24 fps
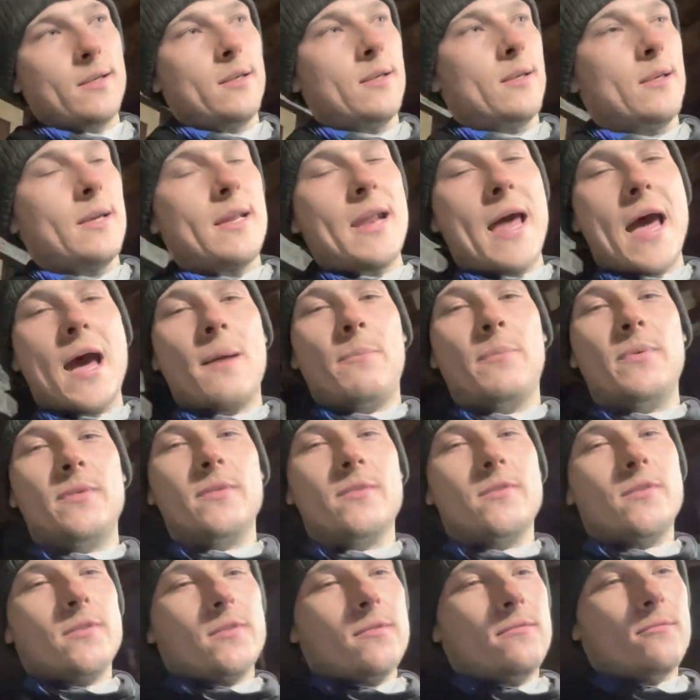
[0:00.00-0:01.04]
it
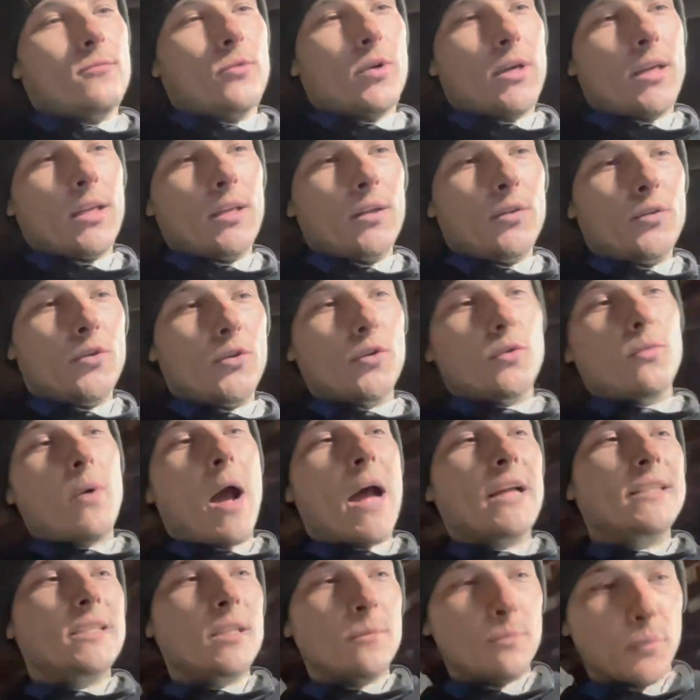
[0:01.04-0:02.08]
happens. What can you do?
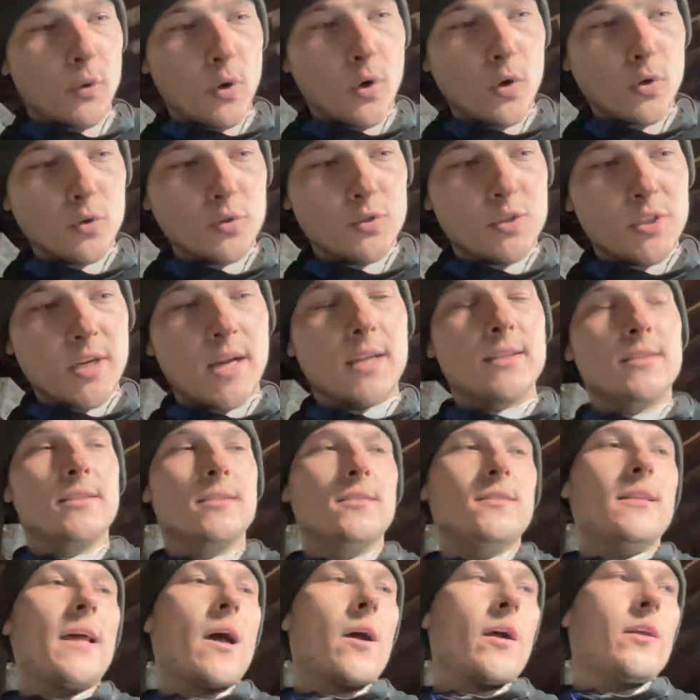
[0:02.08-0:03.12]
I did put old
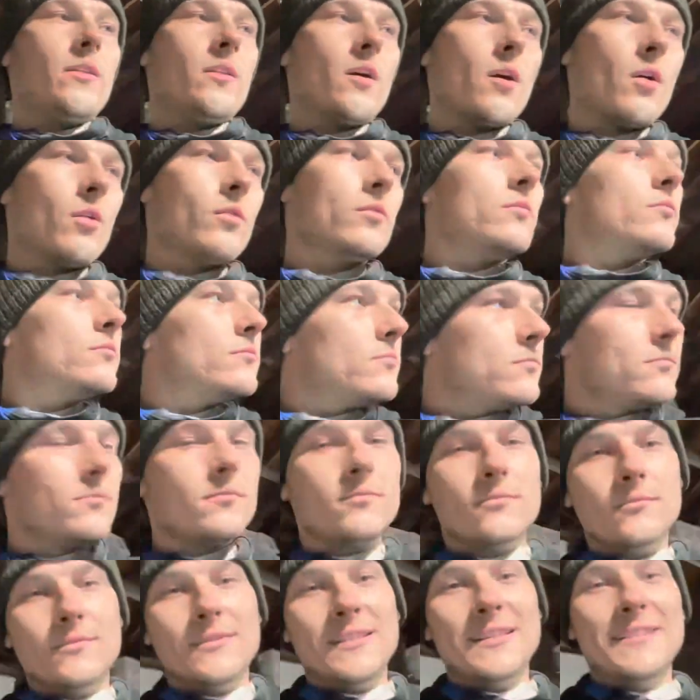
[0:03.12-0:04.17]
jets. Now I know
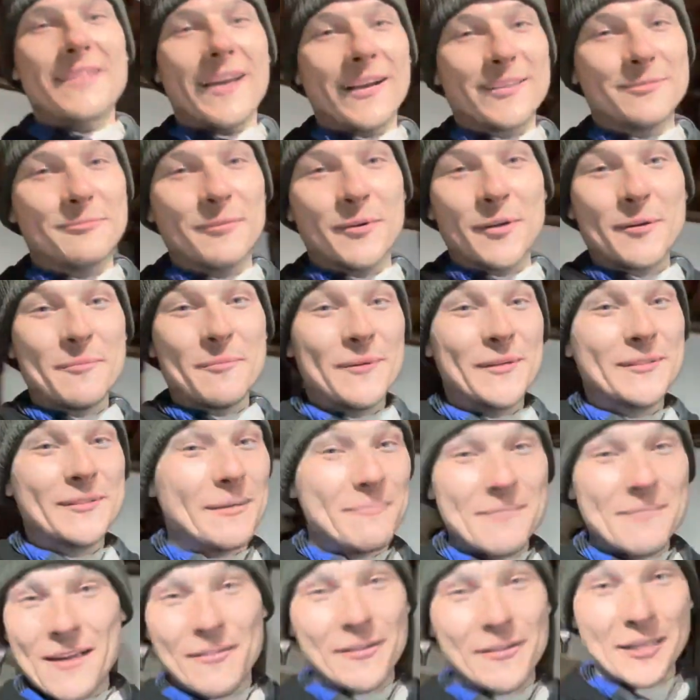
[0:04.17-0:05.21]
next motor build,
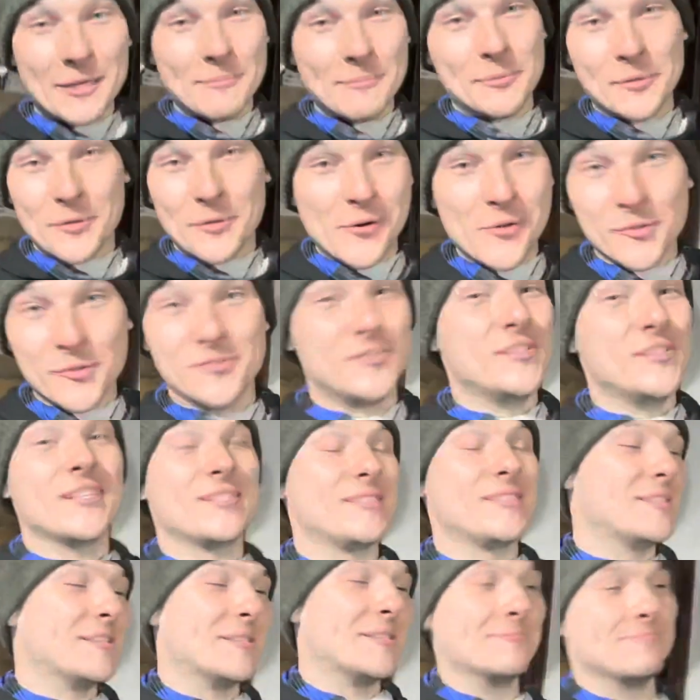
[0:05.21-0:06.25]
I'm never going to put old
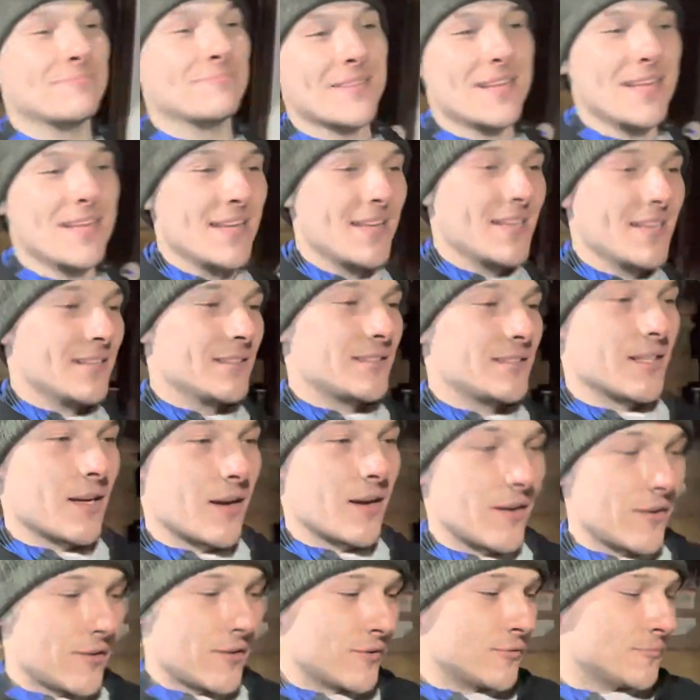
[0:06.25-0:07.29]
jets in them.
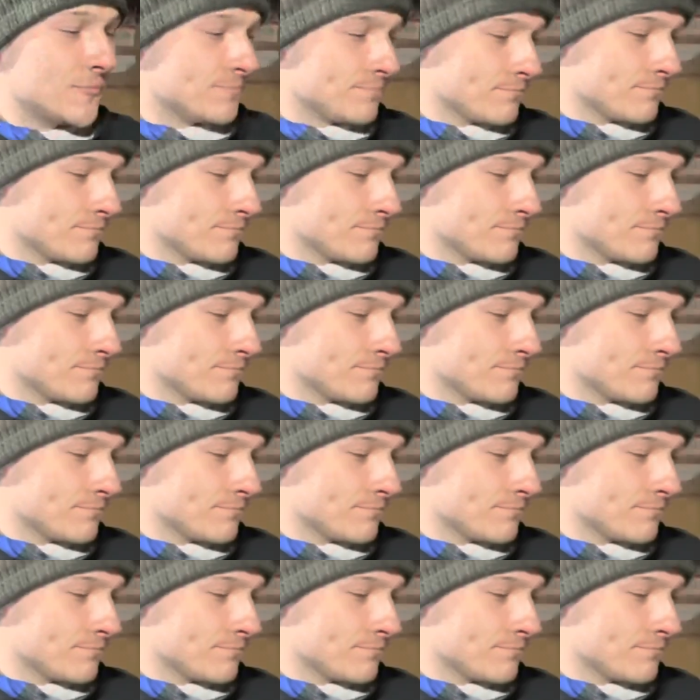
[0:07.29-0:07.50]
So